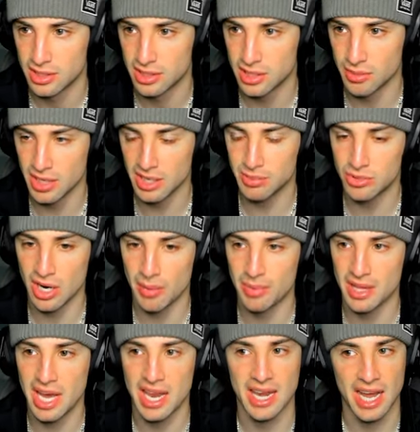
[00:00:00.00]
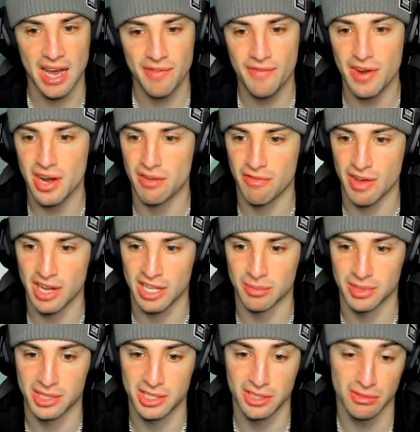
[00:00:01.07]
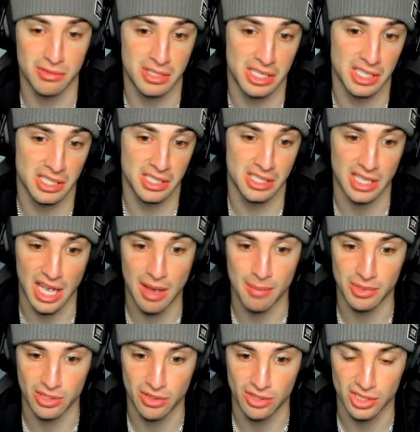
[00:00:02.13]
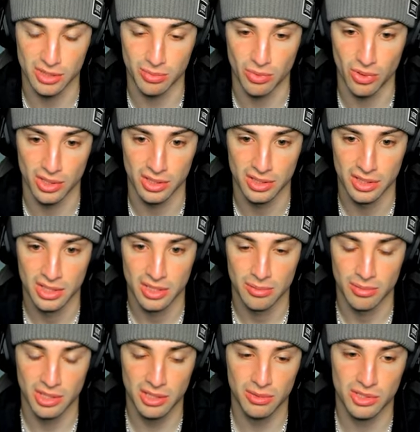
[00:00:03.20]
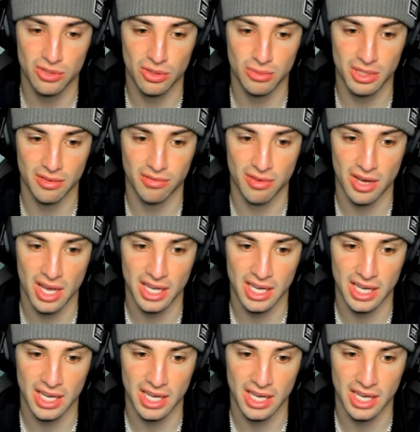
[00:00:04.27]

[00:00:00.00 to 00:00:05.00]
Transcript: So we end up dropping that. Not very effective, but still decent damage across the board. Bleakwind Storm's going to fly.